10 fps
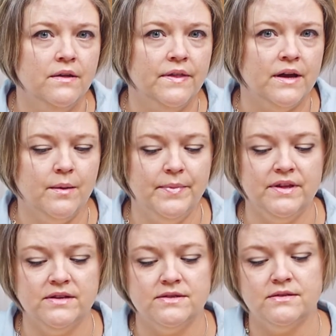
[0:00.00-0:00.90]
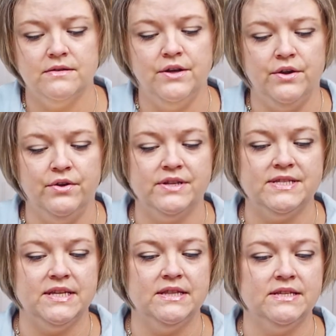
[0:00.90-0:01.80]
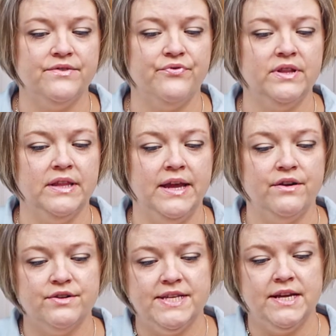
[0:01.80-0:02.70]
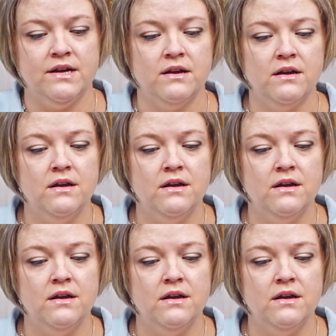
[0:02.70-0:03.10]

They come in these, you can see the different layers here.